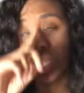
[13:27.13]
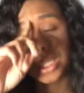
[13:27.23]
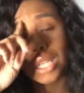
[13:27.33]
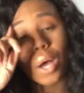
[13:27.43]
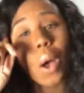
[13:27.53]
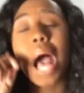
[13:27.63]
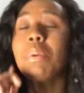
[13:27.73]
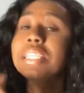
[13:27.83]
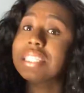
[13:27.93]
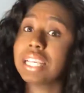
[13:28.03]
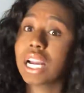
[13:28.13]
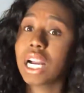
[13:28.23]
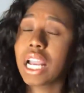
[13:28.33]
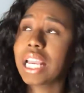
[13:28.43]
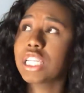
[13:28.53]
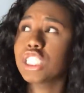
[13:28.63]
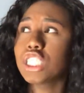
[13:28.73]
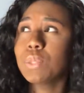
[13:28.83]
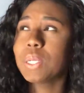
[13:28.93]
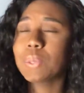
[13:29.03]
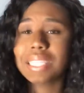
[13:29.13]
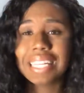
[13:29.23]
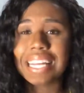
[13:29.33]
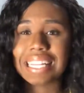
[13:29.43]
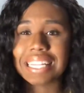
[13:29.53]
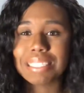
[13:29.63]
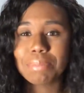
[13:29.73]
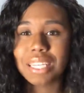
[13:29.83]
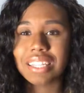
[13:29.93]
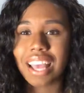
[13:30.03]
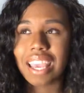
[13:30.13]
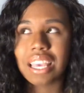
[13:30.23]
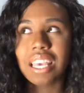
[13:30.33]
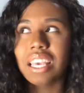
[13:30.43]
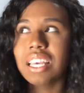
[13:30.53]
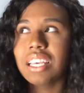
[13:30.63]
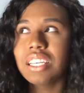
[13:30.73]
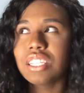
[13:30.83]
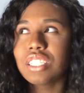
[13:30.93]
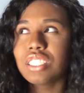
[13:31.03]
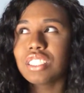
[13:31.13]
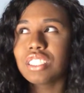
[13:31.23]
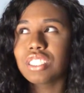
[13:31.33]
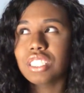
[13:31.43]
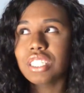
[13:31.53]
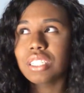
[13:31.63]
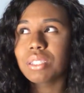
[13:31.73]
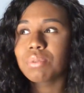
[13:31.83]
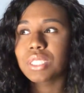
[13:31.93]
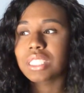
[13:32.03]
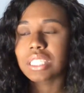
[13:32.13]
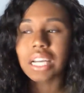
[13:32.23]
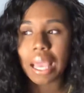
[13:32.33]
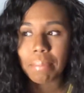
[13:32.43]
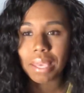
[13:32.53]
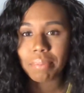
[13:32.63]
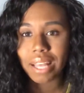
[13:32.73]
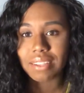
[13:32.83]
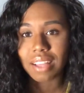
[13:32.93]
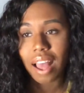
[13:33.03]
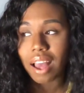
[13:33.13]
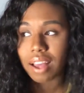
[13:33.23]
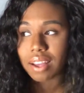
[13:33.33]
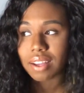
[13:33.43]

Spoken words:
So I would see her and she wouldn't really say anything to me. Like, she would just look at me like, hi.